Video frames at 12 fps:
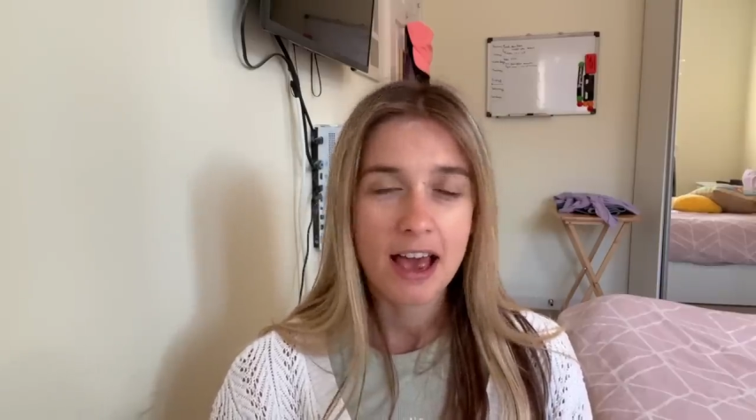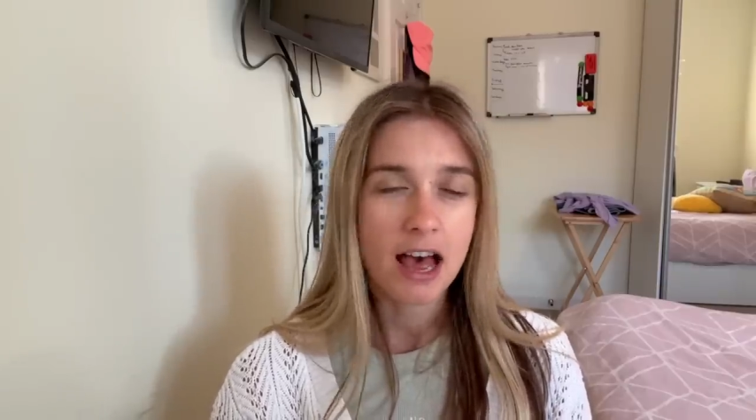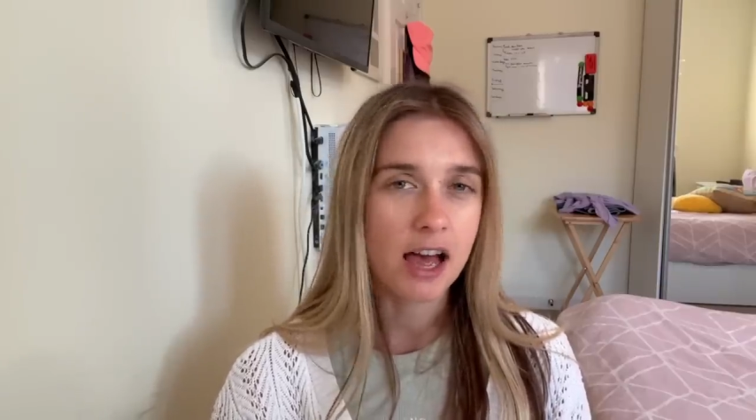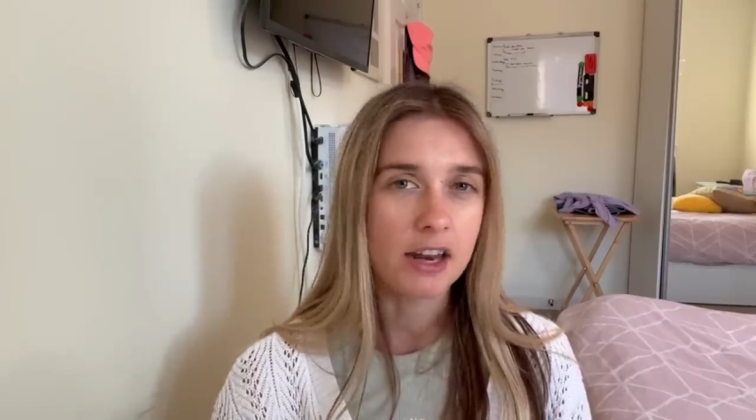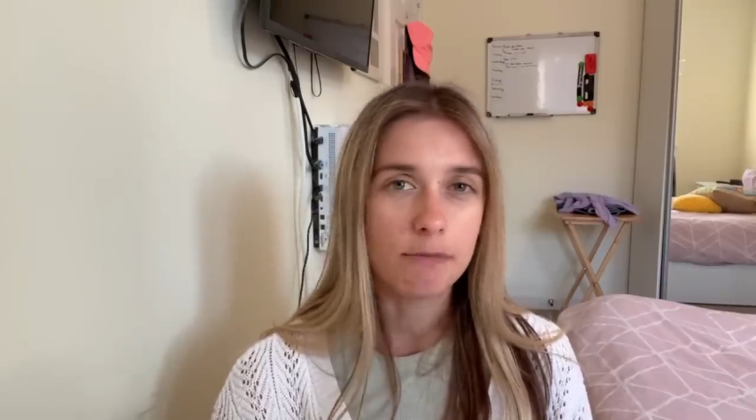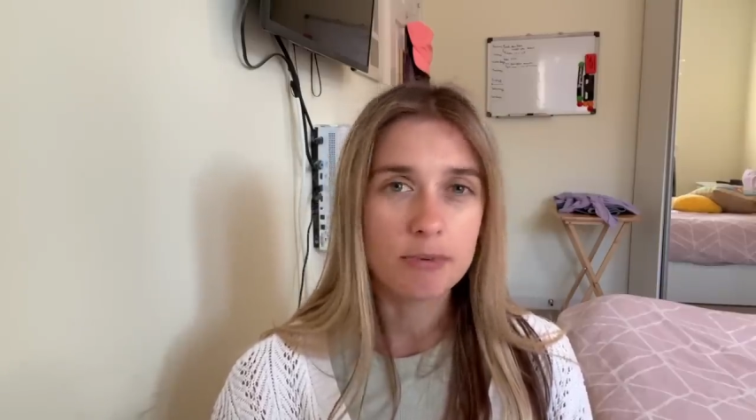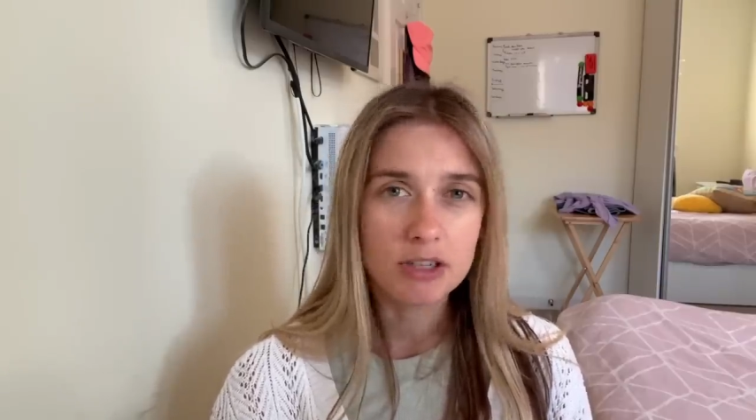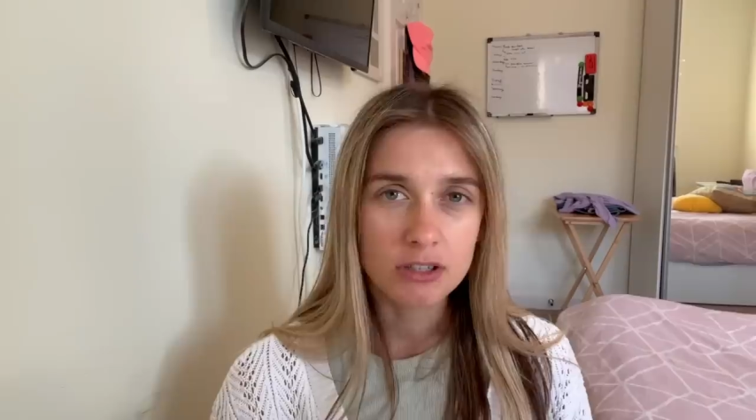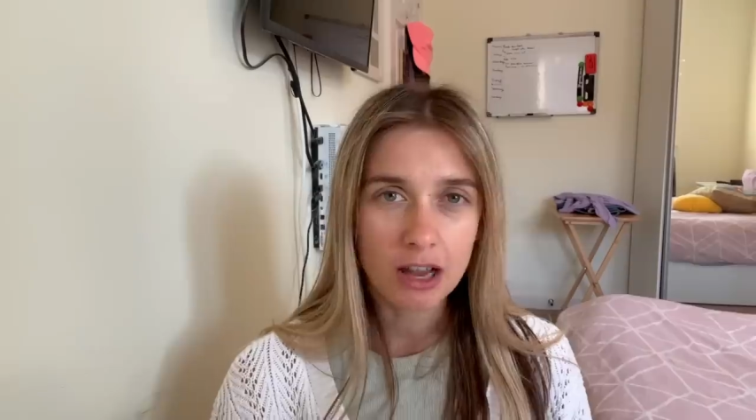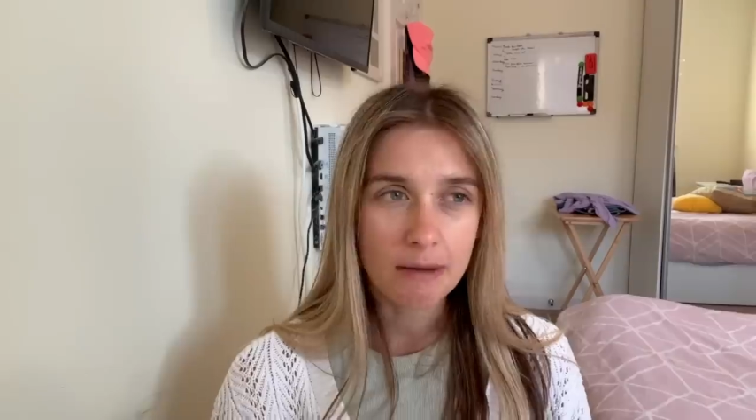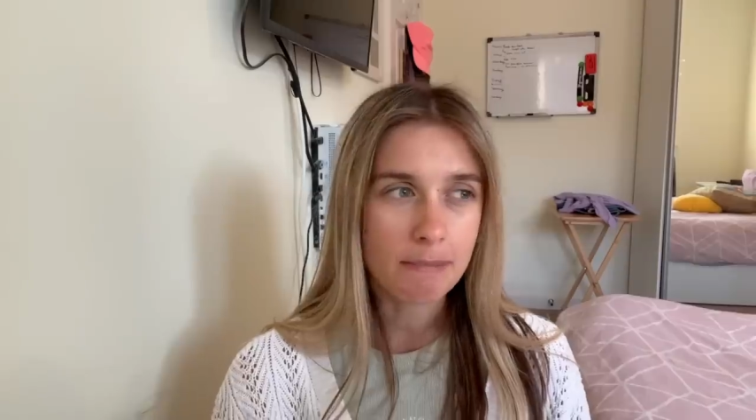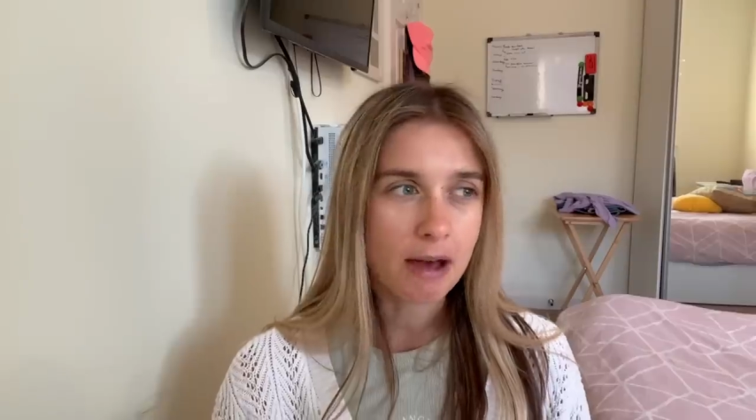And if we
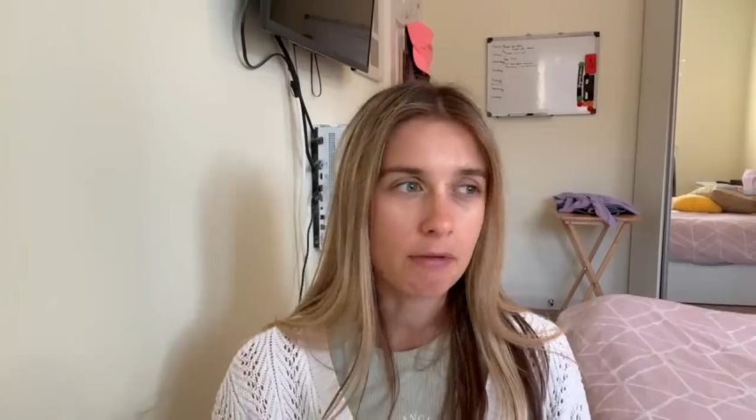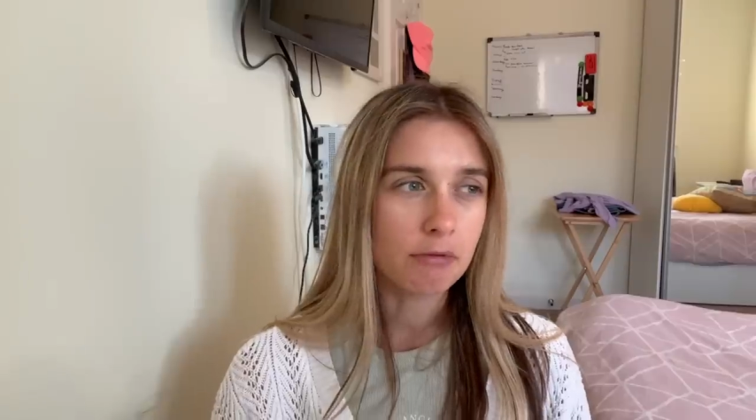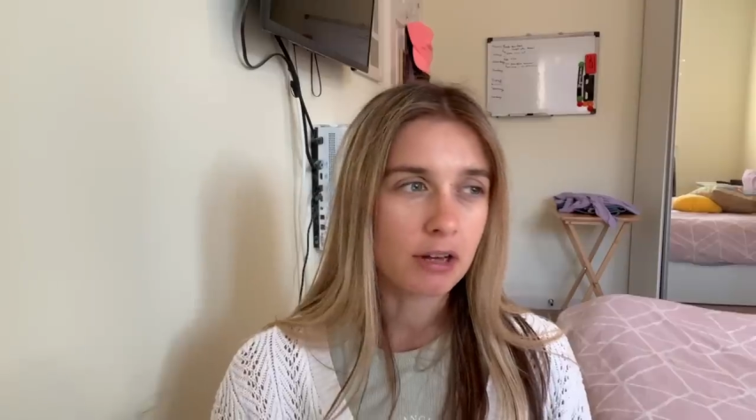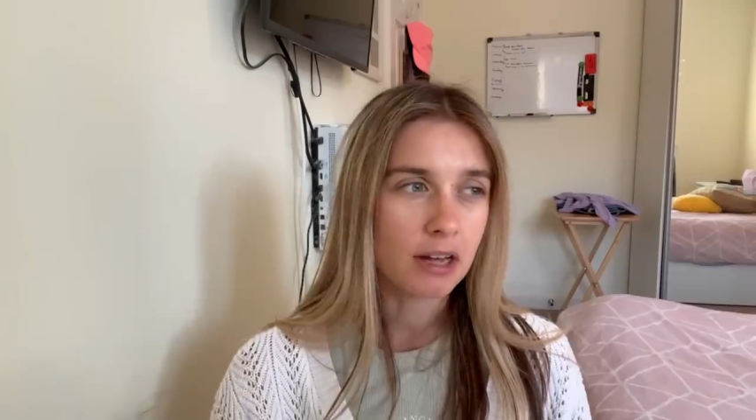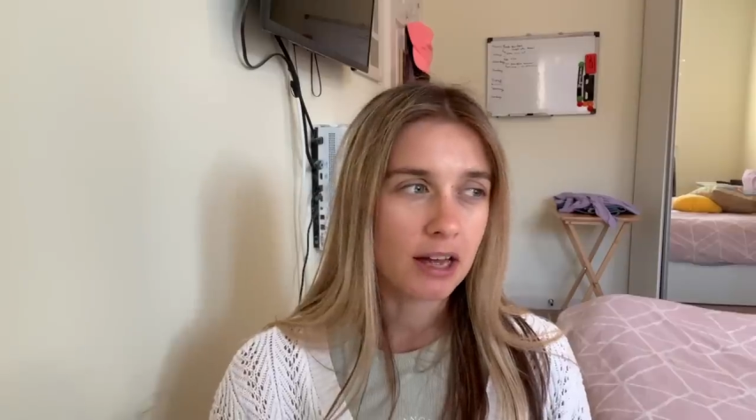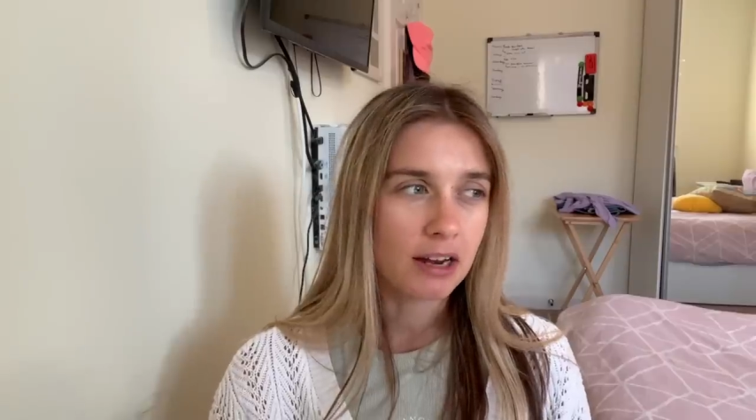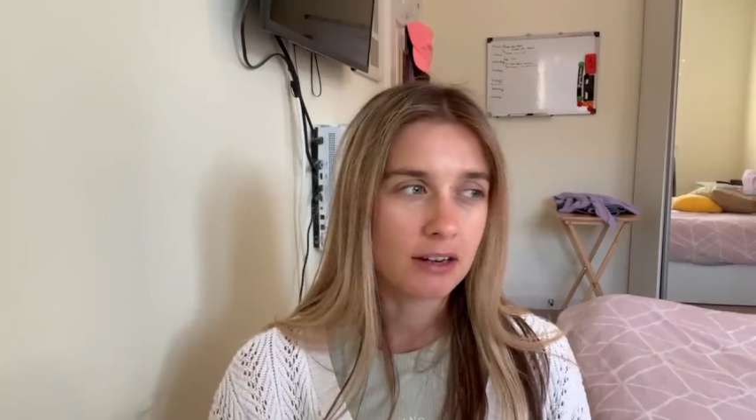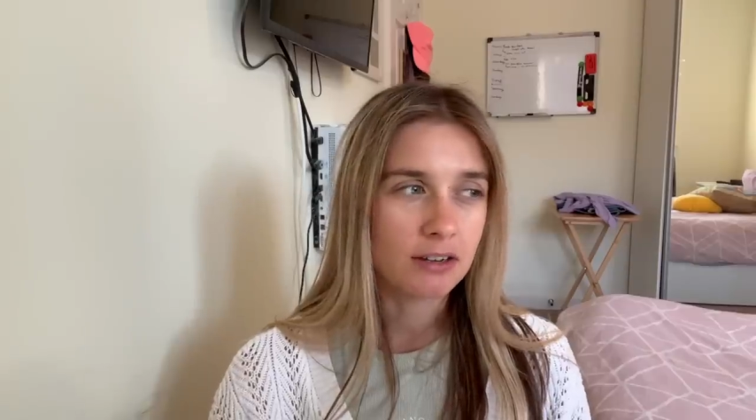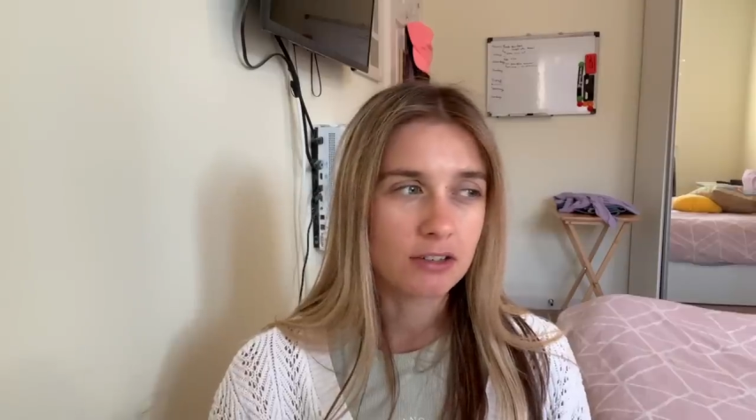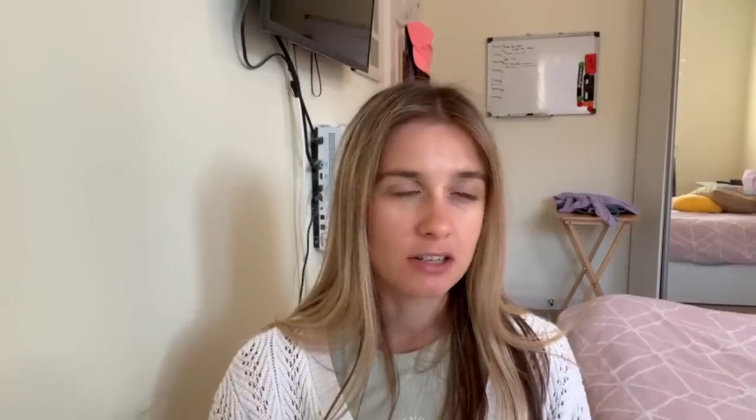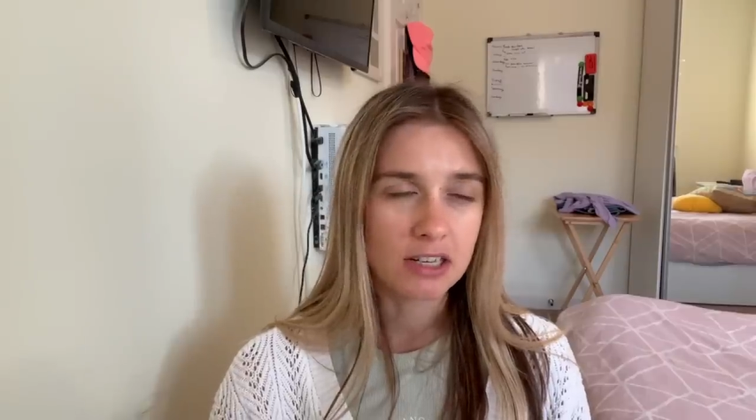sign Mount and